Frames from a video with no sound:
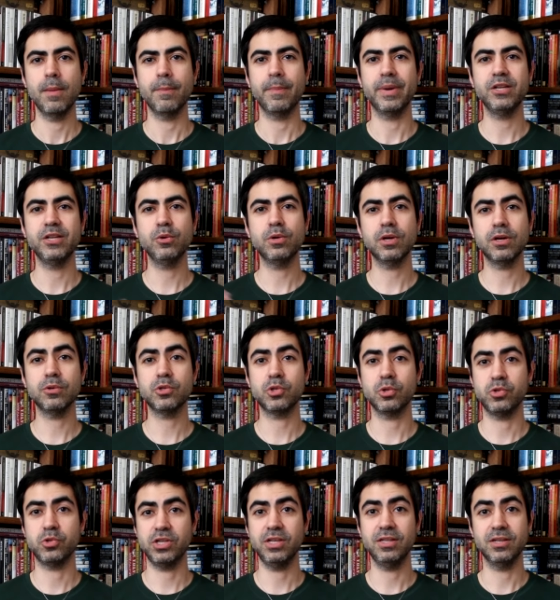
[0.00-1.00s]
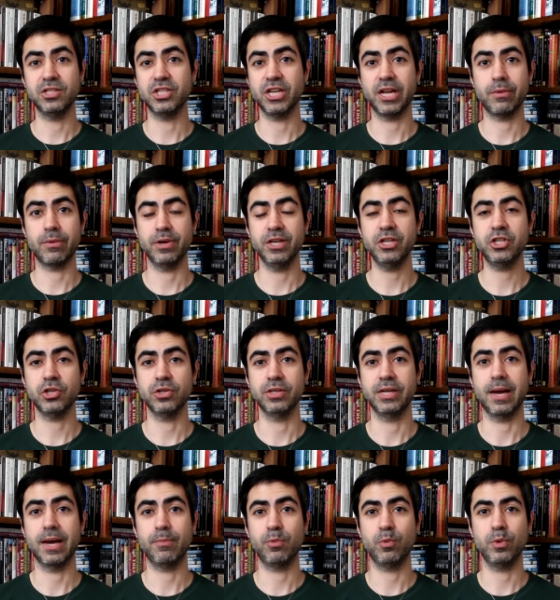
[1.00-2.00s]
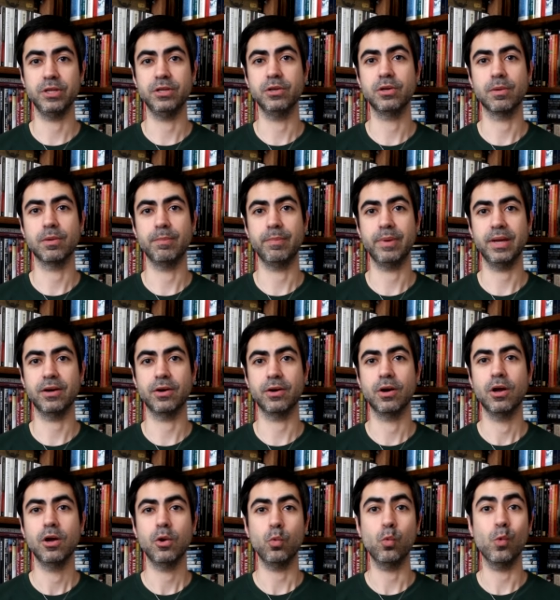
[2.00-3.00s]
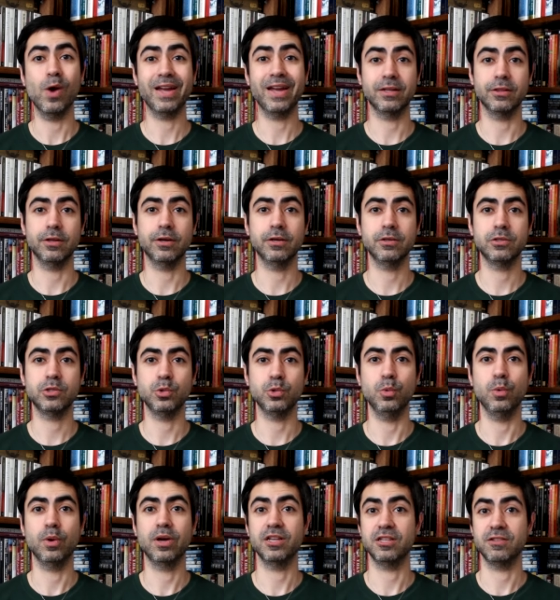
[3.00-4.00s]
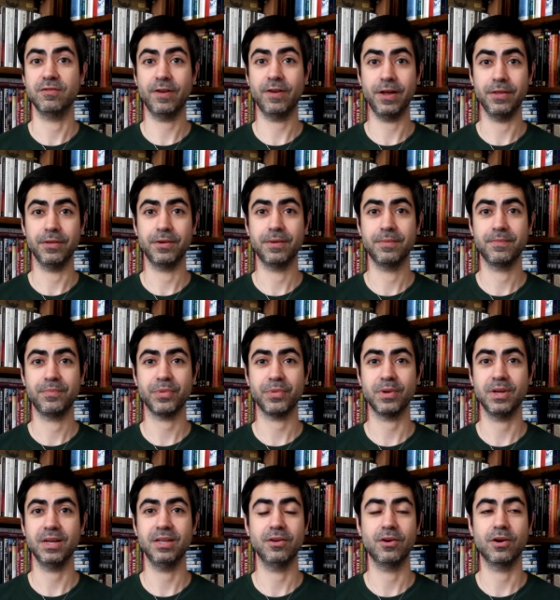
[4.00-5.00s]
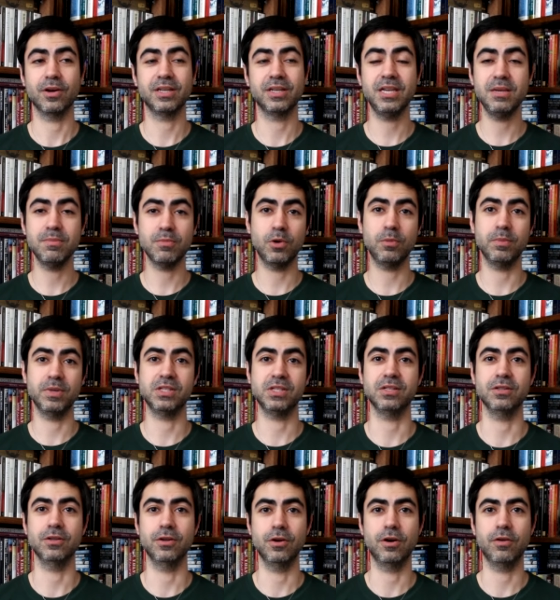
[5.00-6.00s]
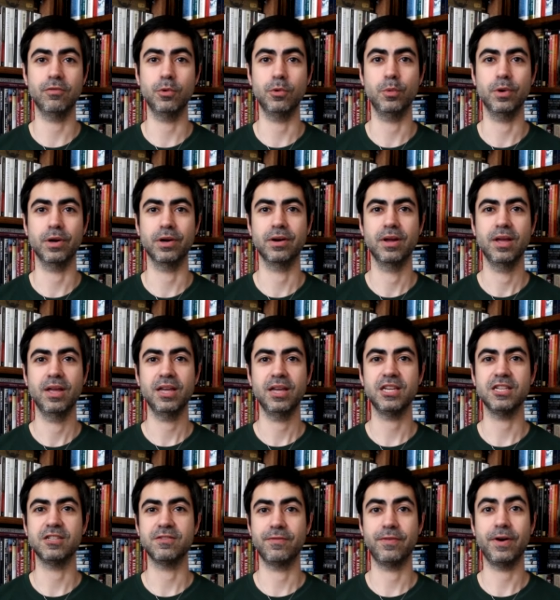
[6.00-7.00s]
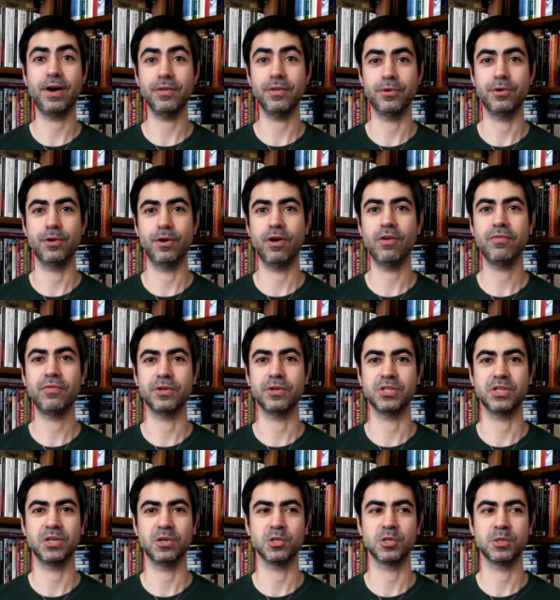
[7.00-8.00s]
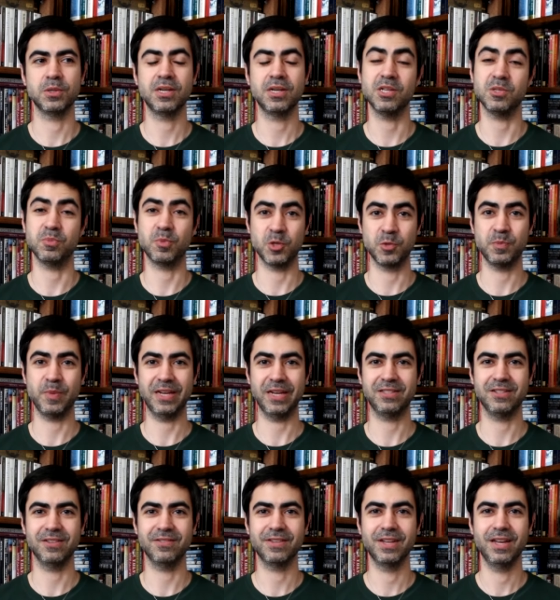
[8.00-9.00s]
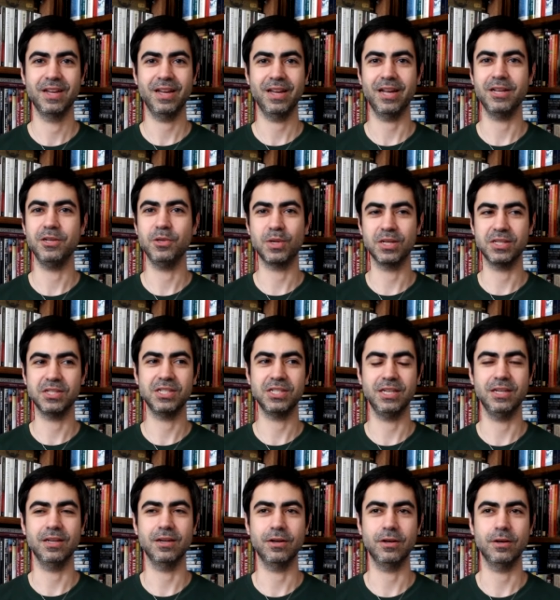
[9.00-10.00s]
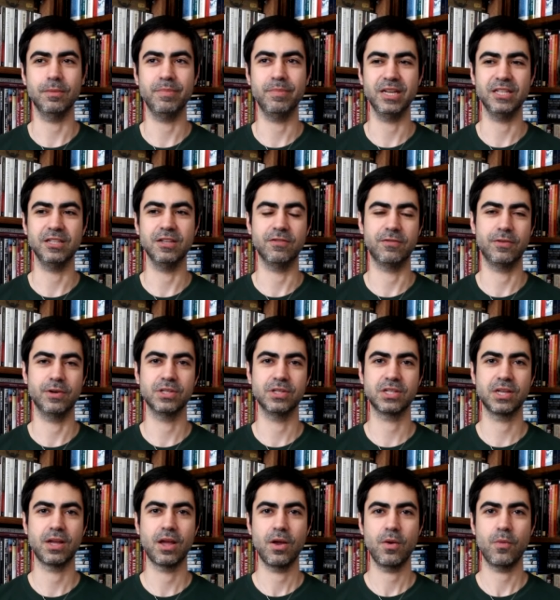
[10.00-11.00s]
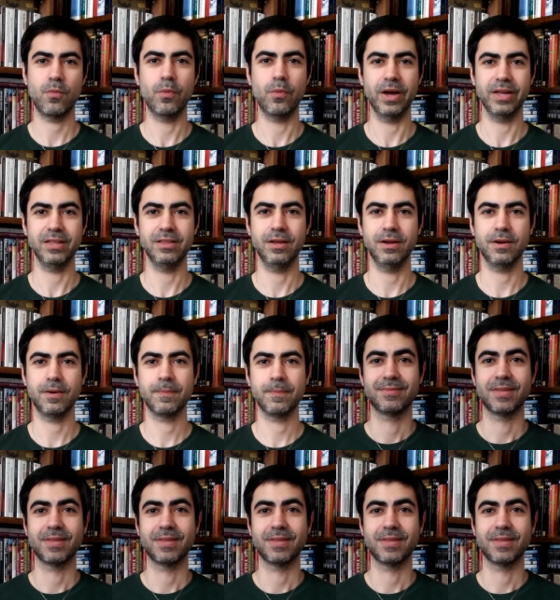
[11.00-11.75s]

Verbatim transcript: But you can also see the generation gap when you compare Wang Lung to his father. Okay, there are key moments in the novel where his father offers his, his perspective, and you can see a big difference right there.